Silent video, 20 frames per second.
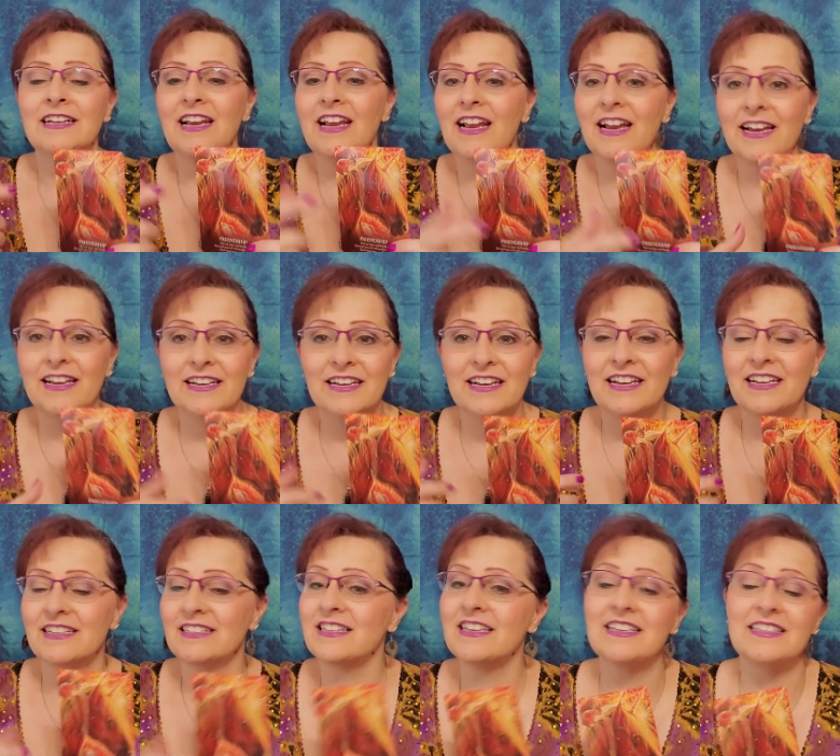
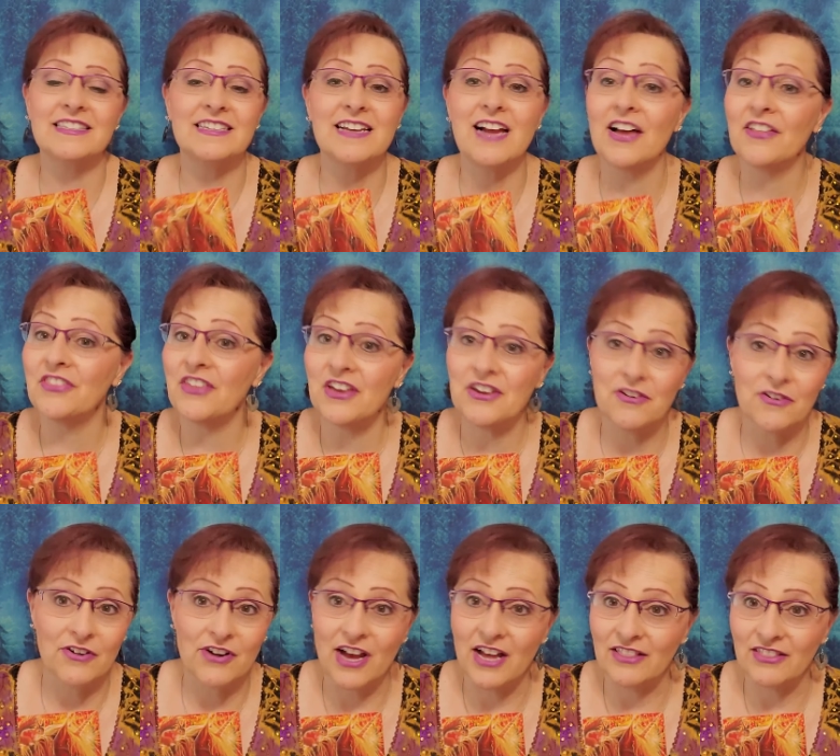it's not that
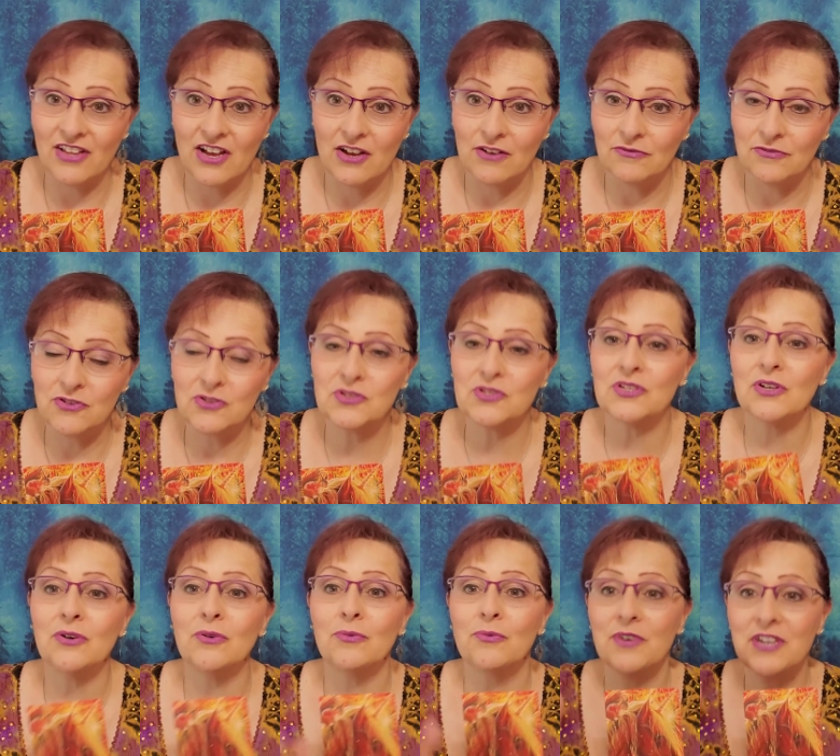you're not loved.
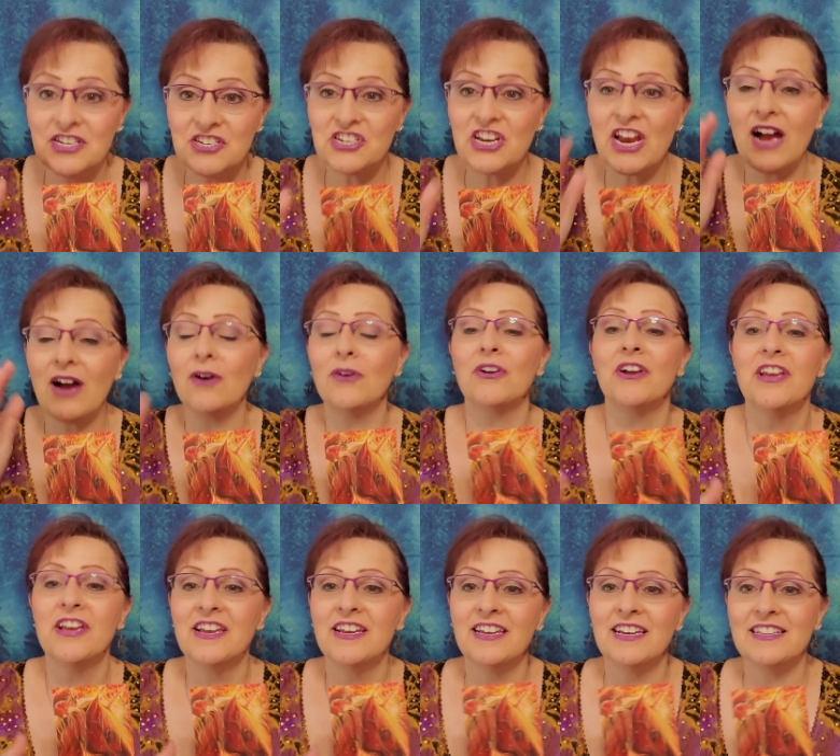So reach out
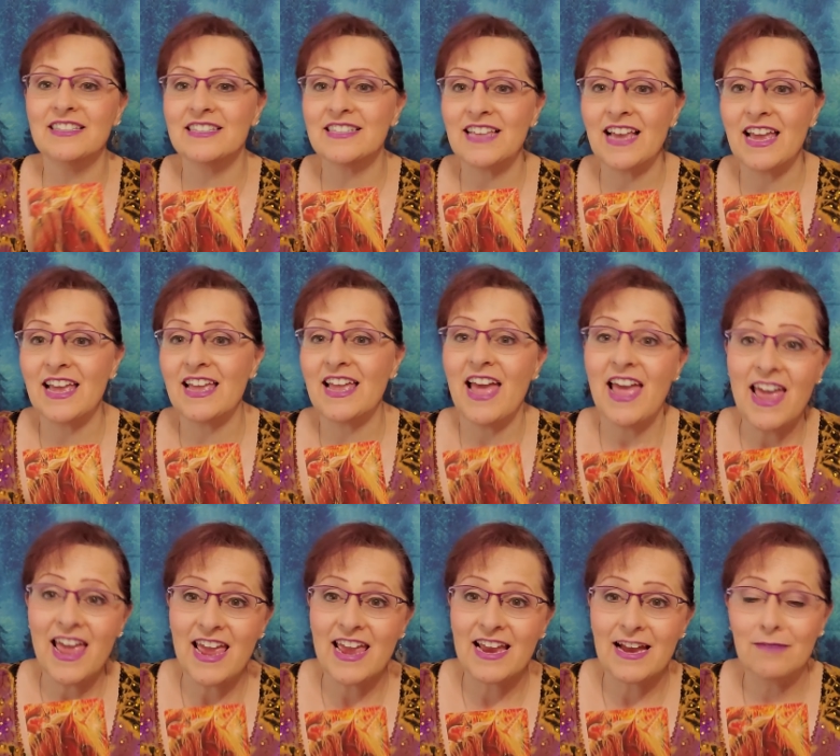and say,
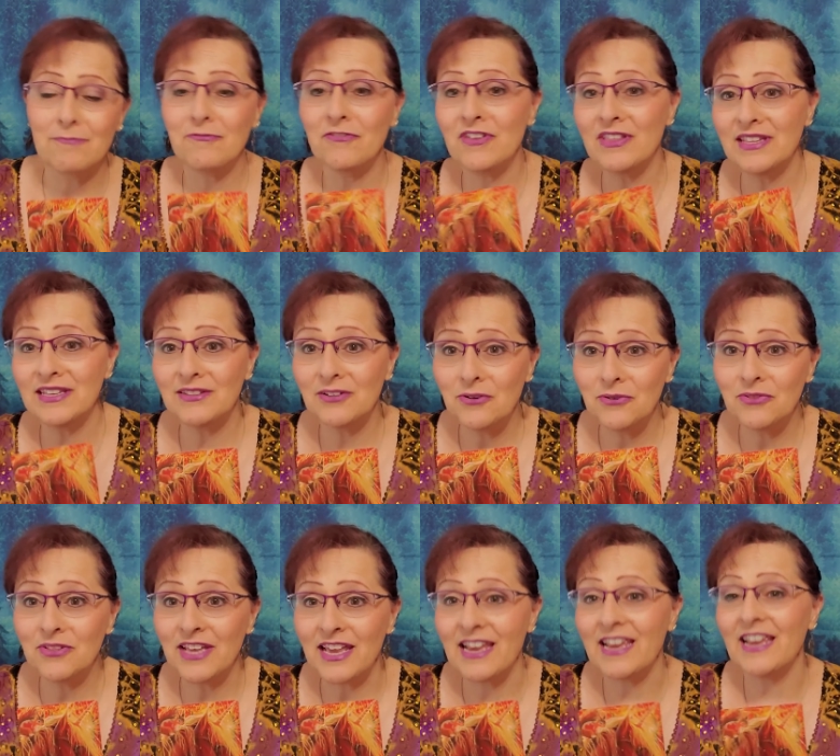hey, I'm feeling
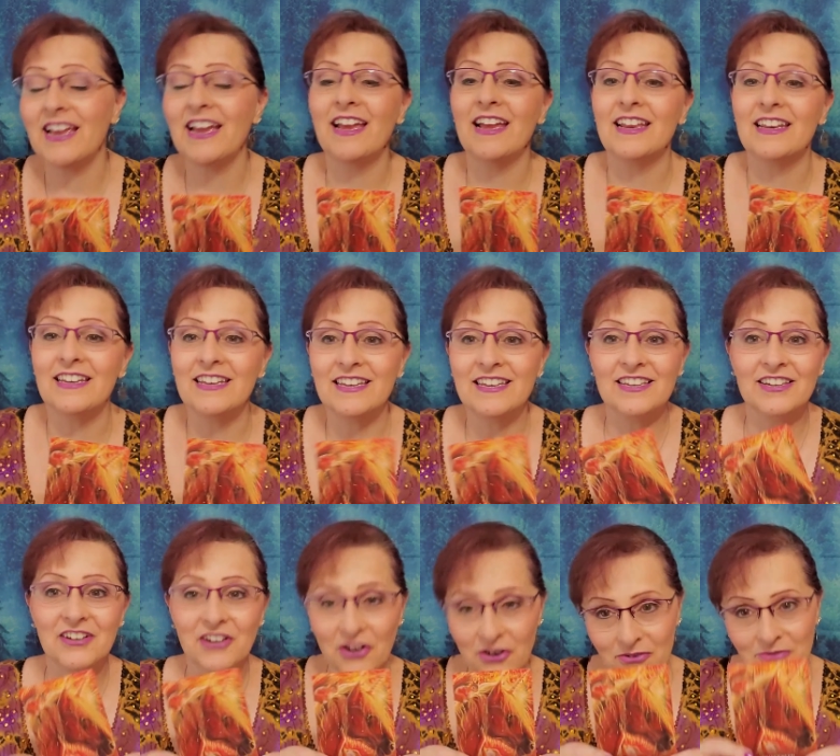lonely, and,
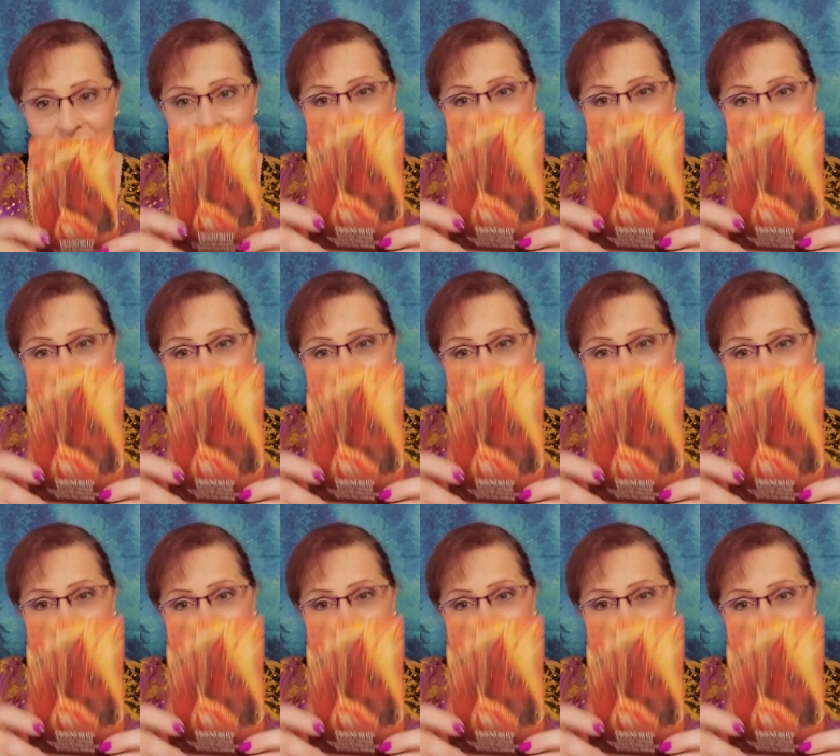you know,